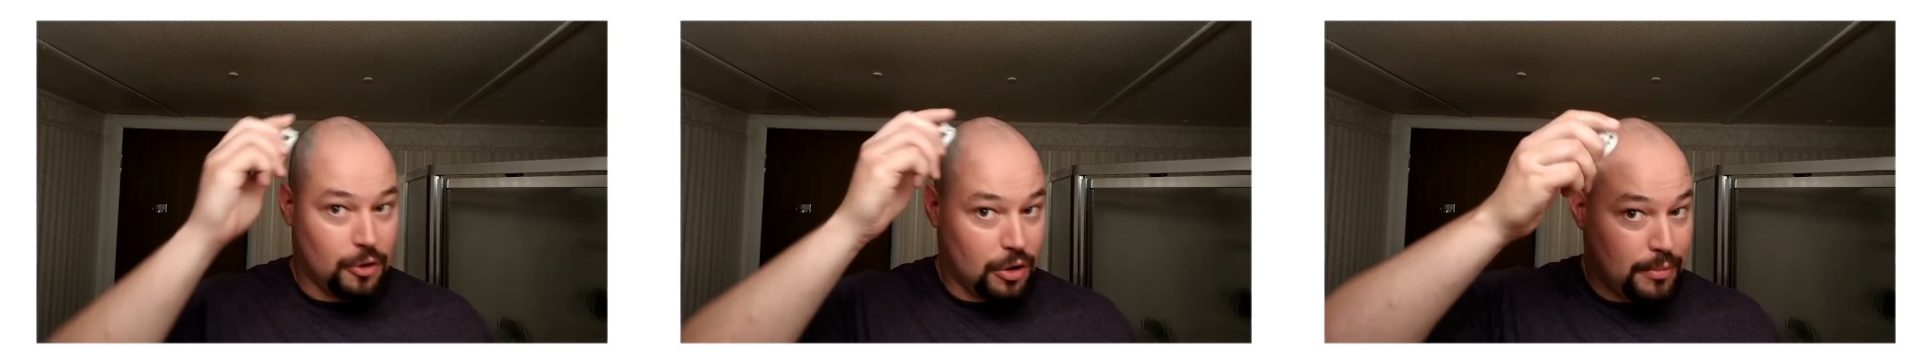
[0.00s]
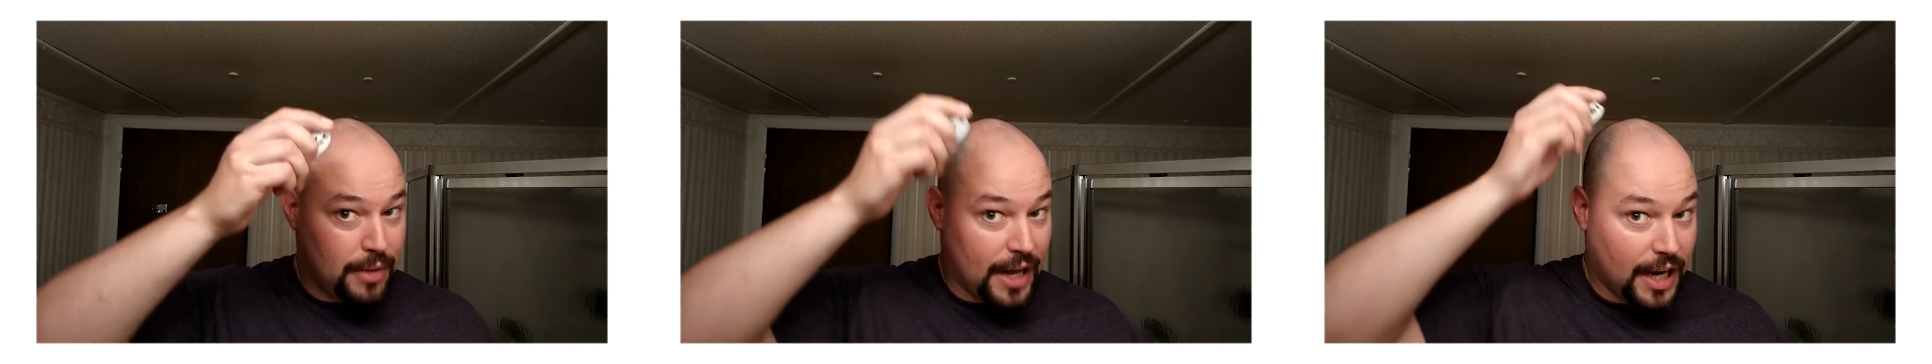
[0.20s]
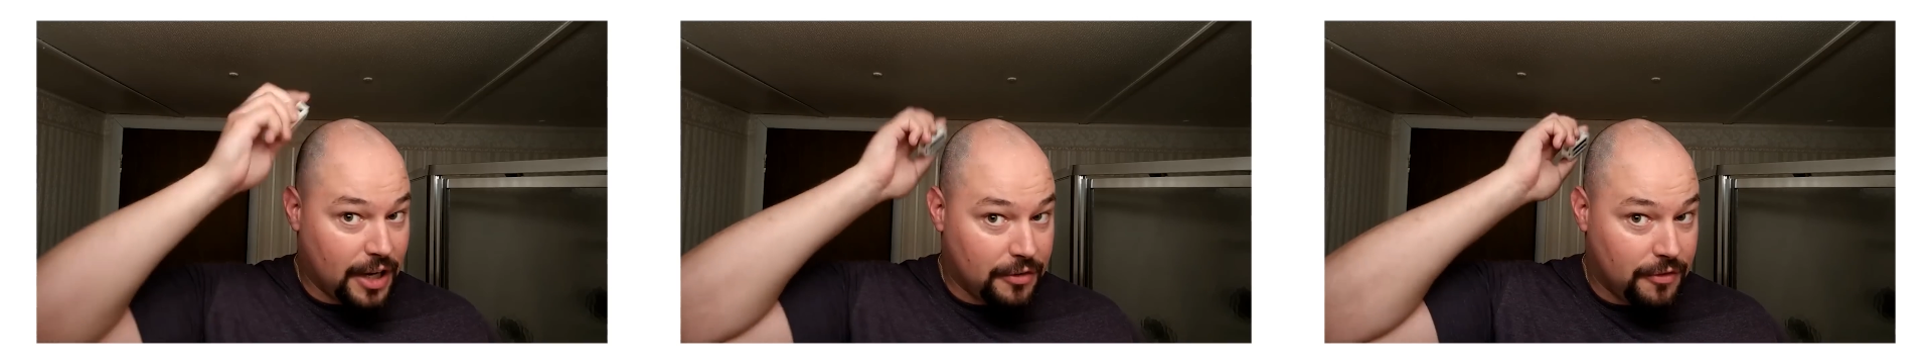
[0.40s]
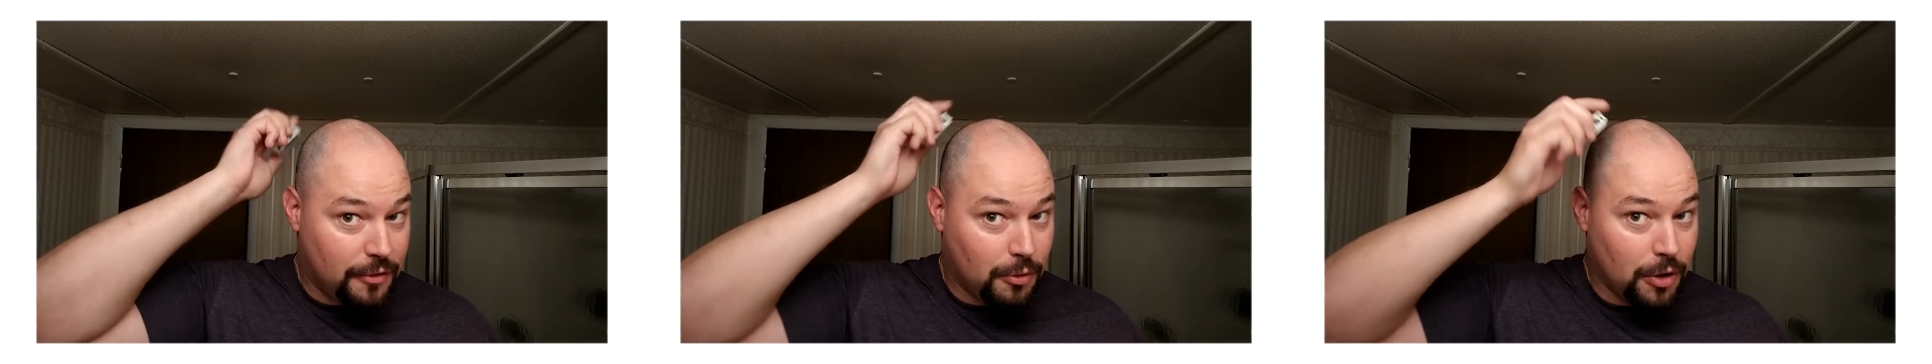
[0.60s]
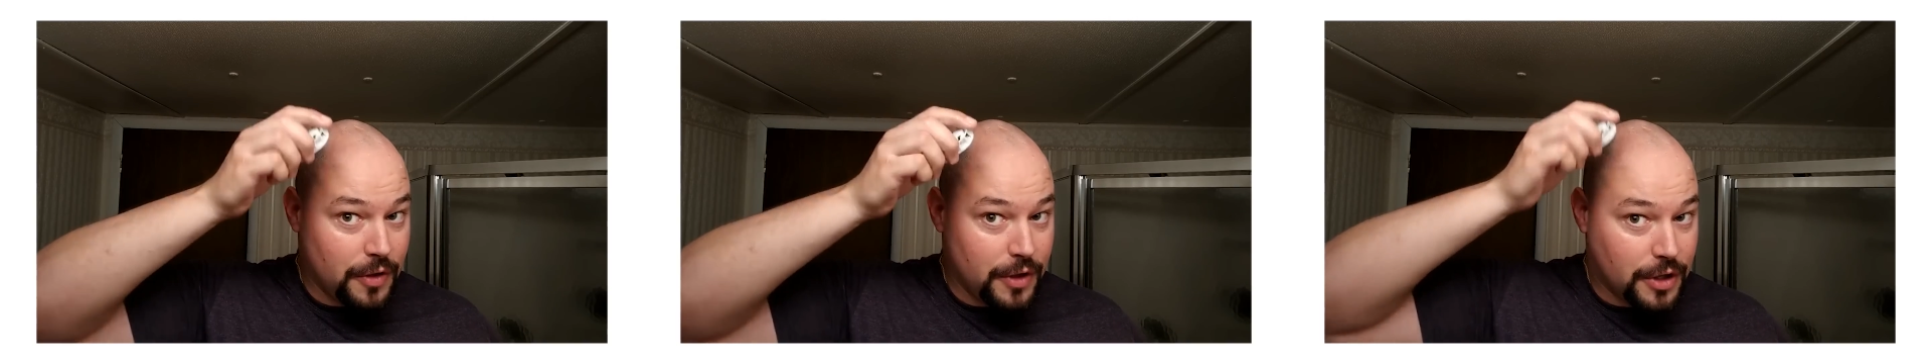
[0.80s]
going back and
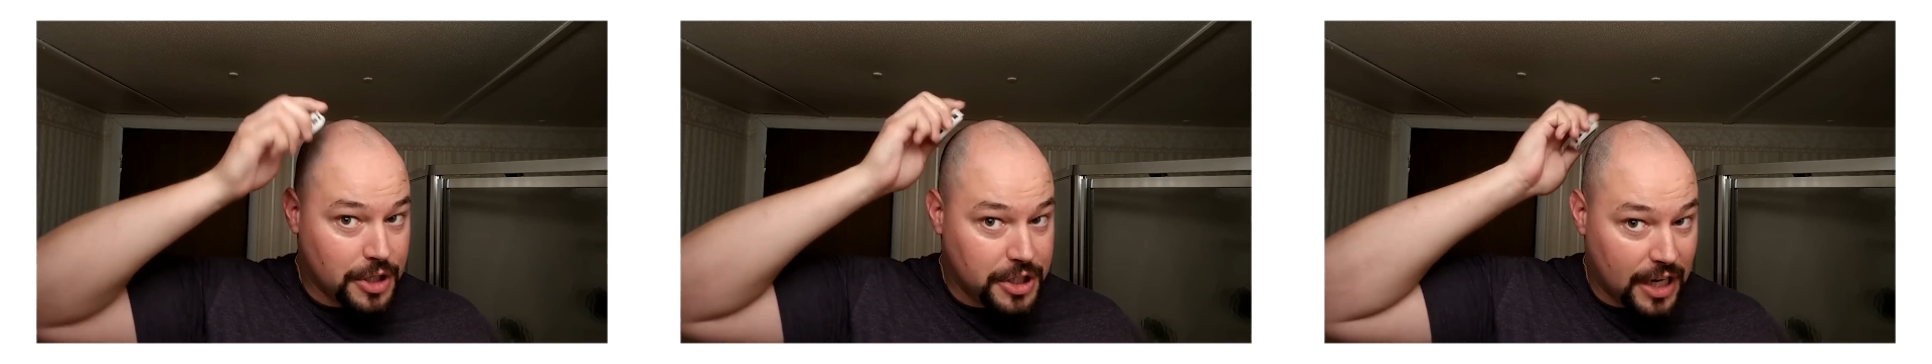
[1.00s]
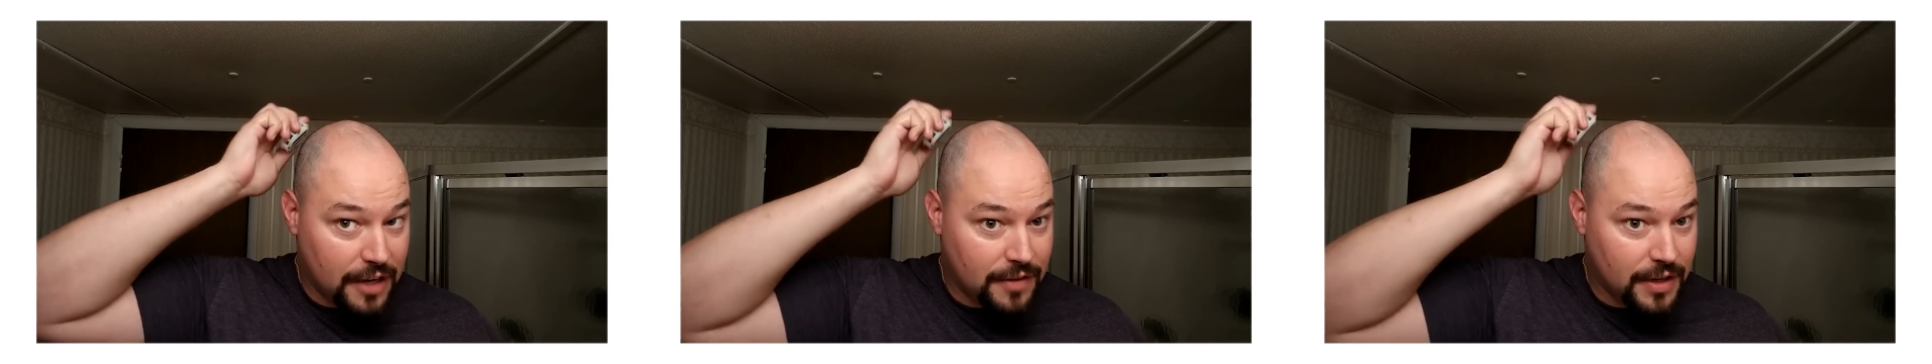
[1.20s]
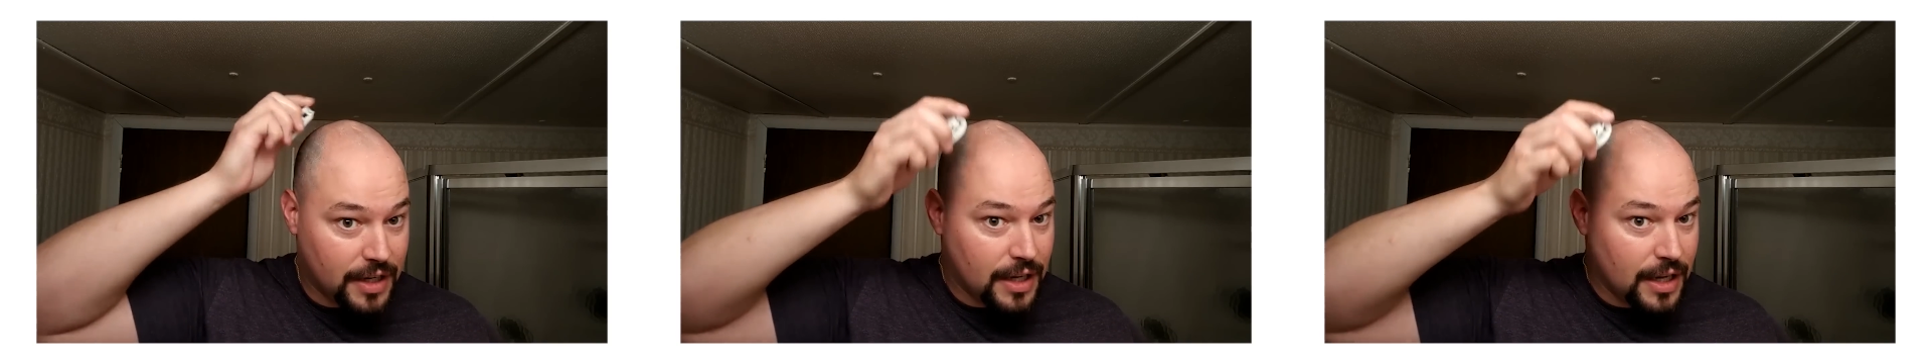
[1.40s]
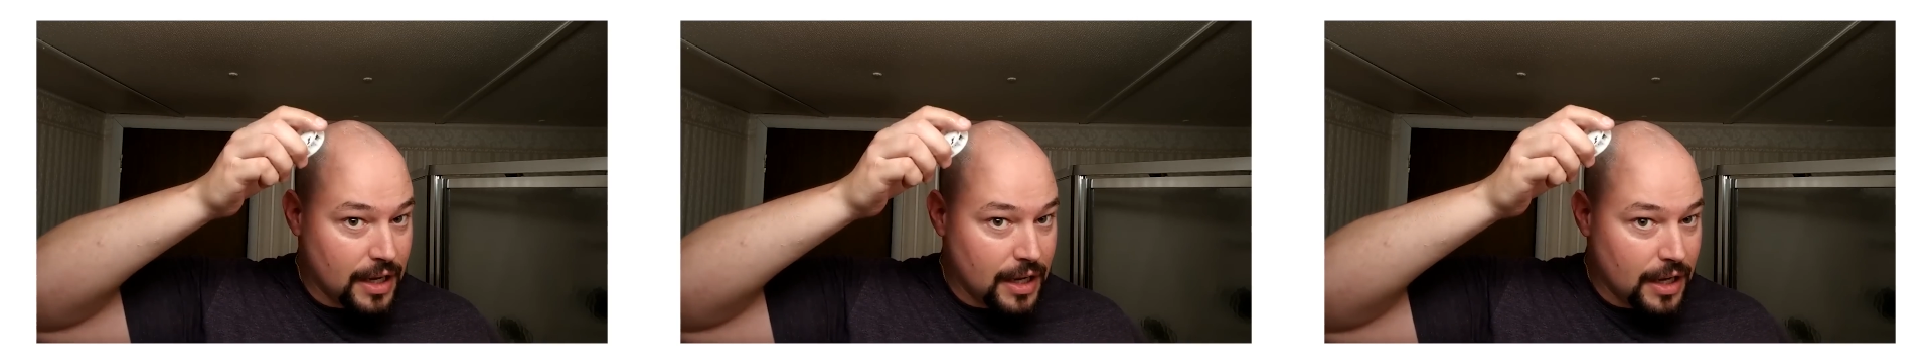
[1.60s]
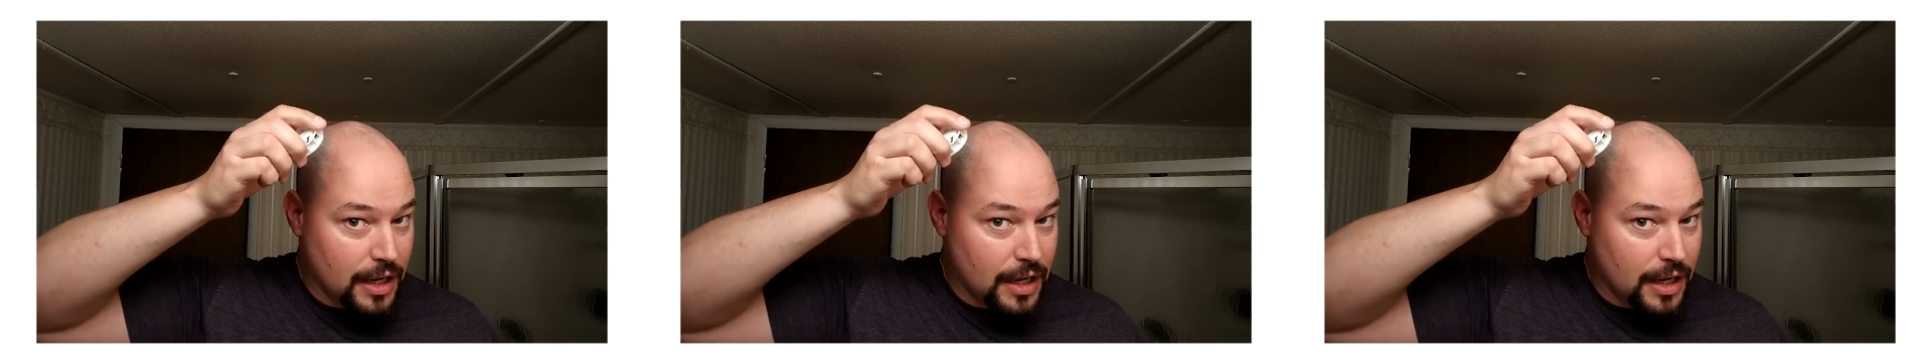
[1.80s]
forth, you're shaving